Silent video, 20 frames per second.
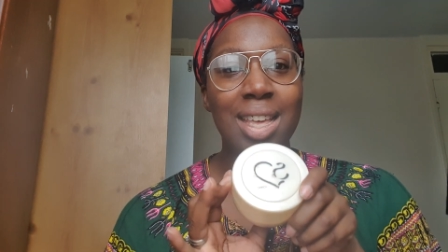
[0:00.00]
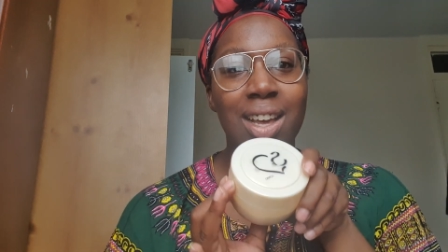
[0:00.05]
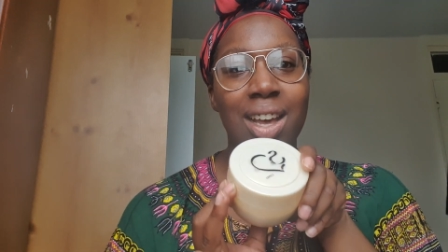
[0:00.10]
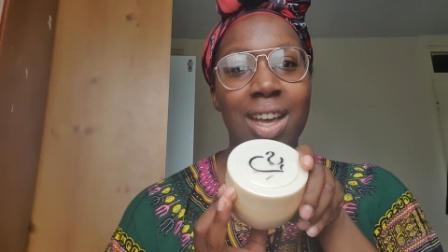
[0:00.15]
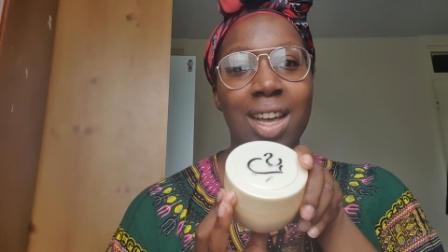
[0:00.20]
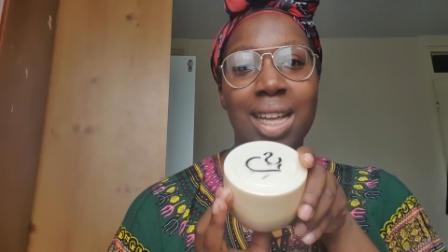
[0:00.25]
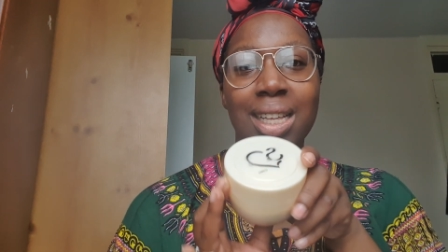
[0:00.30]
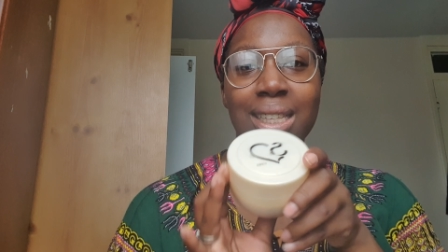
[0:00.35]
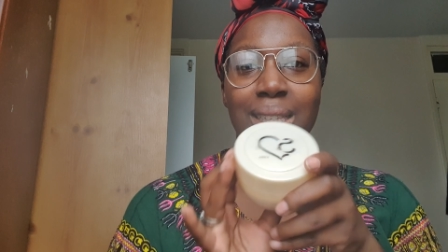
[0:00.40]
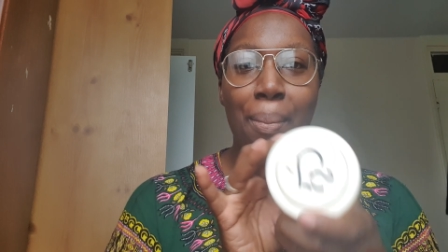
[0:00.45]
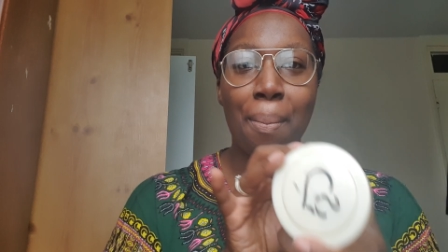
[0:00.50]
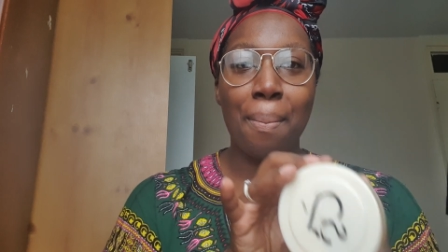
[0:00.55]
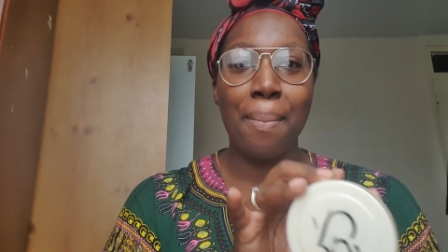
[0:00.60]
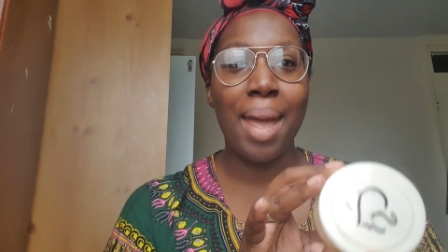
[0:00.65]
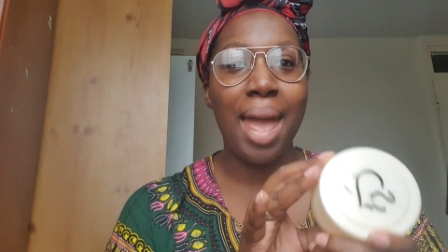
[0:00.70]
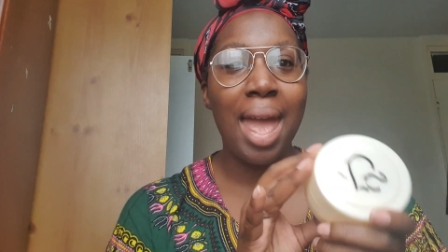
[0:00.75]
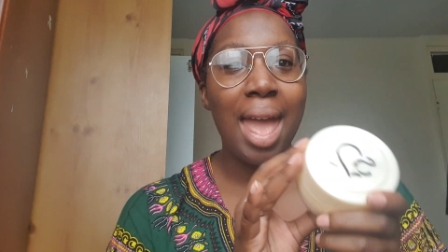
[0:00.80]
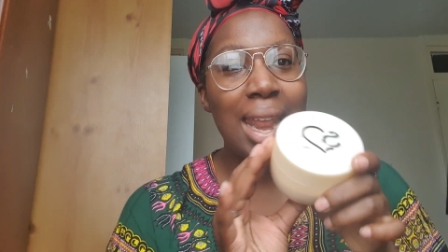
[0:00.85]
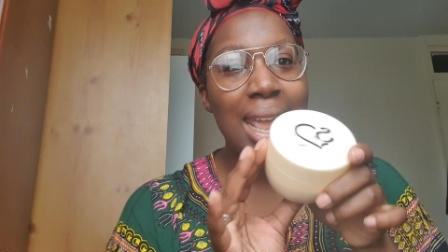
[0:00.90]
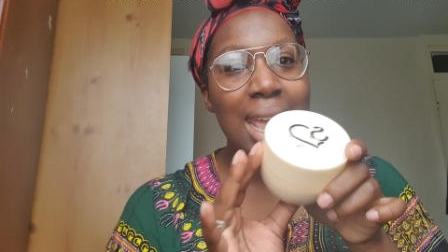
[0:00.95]

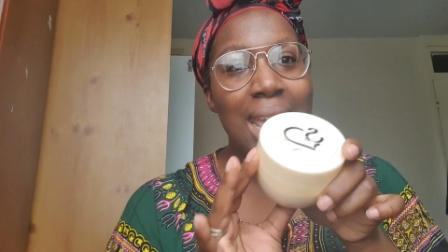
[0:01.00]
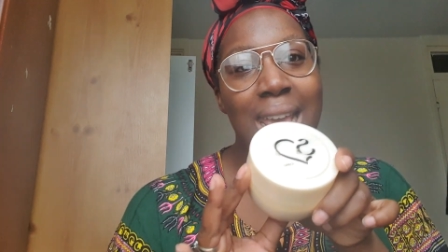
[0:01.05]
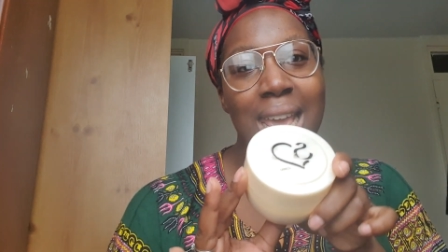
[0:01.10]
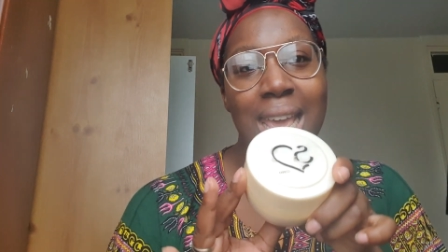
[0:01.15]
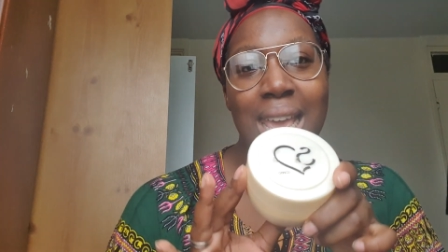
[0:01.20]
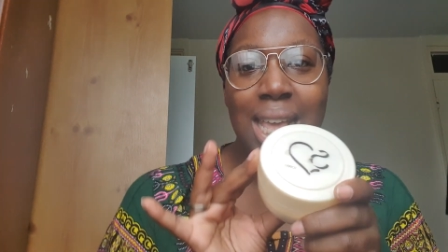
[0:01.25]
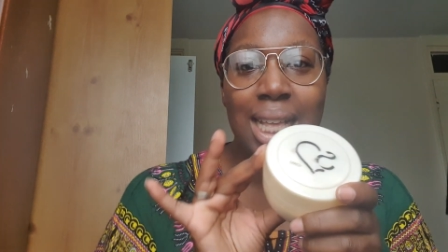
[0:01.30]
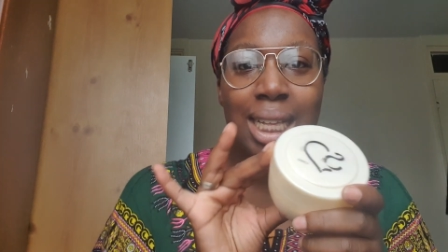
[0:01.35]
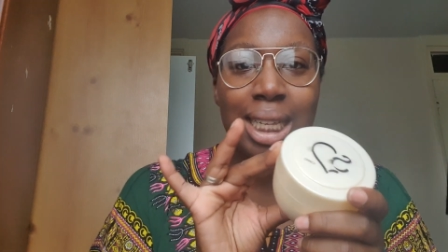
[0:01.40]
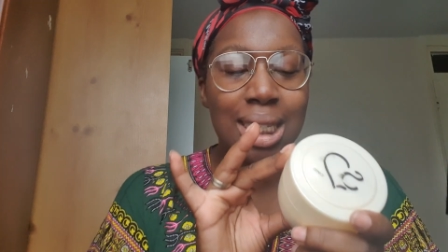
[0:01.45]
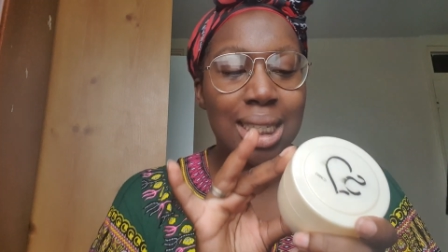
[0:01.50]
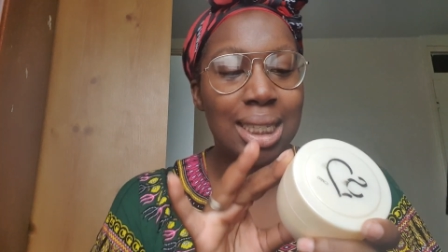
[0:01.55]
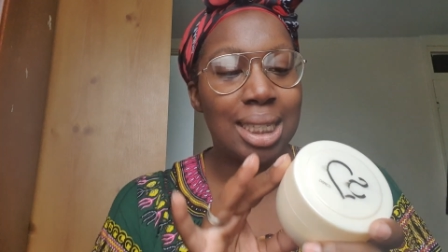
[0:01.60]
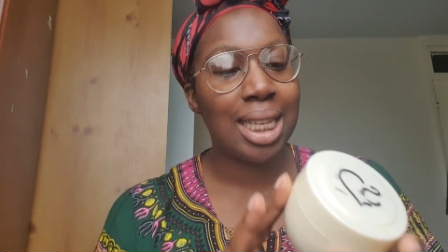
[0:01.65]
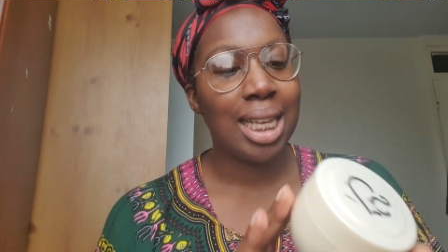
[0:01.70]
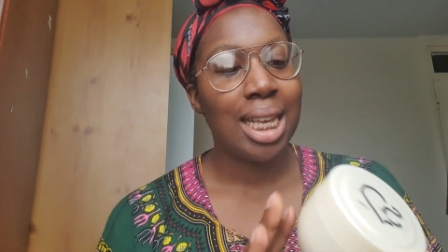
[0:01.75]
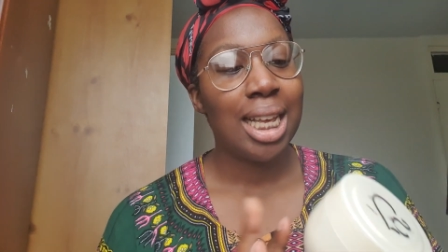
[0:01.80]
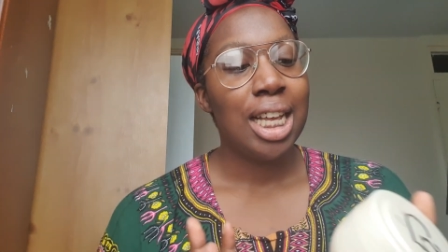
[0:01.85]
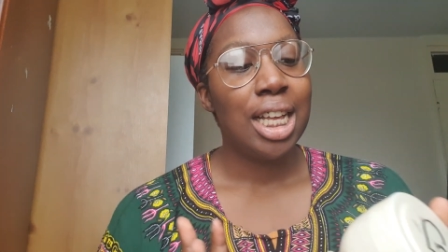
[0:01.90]
Cosmetics.